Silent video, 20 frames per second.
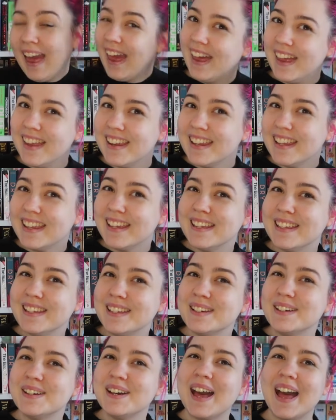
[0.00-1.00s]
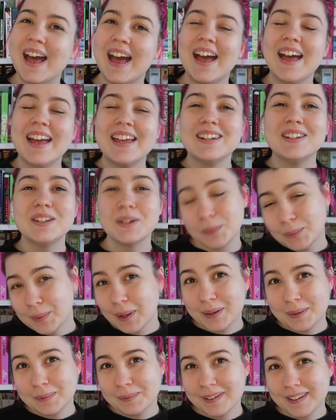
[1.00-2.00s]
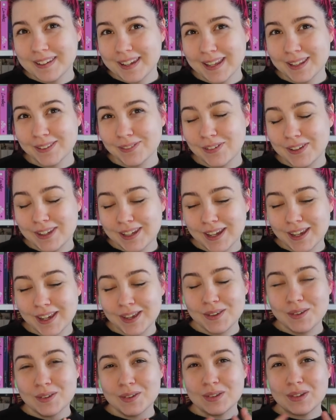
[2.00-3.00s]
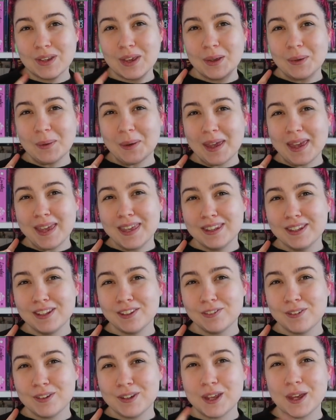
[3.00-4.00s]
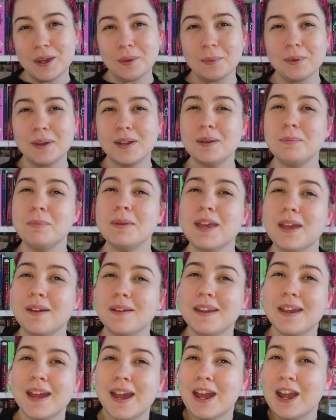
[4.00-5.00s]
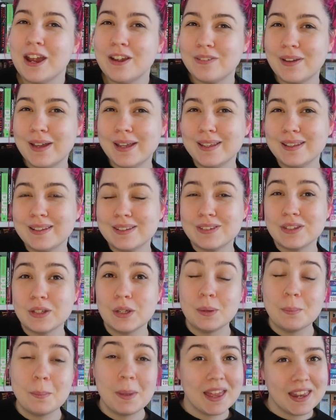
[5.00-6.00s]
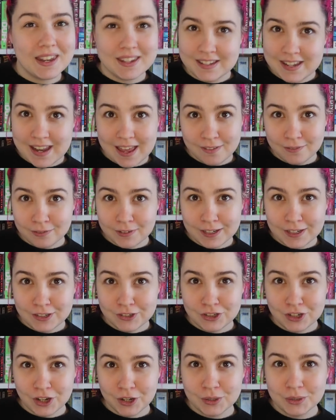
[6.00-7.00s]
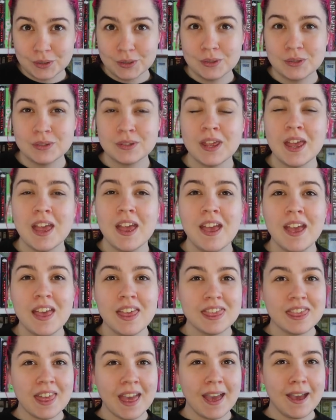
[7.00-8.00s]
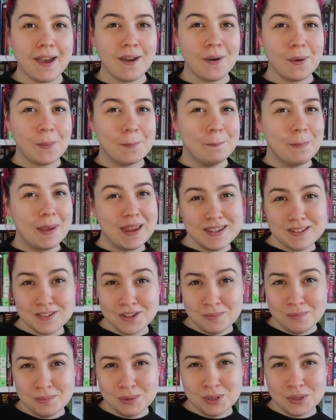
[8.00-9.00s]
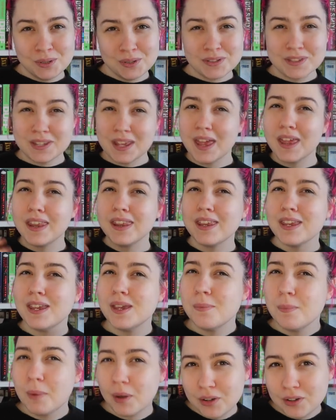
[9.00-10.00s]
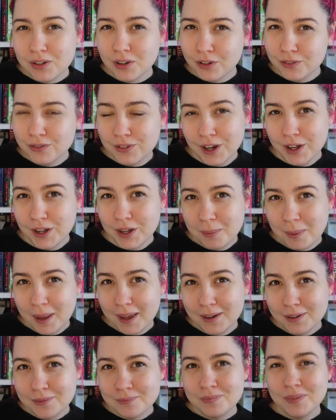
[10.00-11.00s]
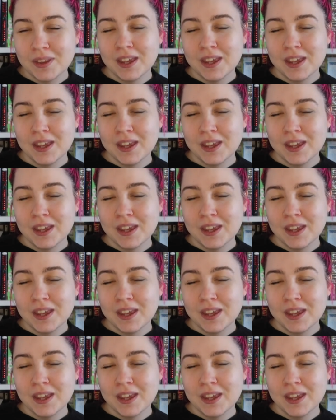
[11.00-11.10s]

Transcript: Hello and welcome to today's video. So in this video we're going to be going over some Netflix shows that are based on books that you might not have known about.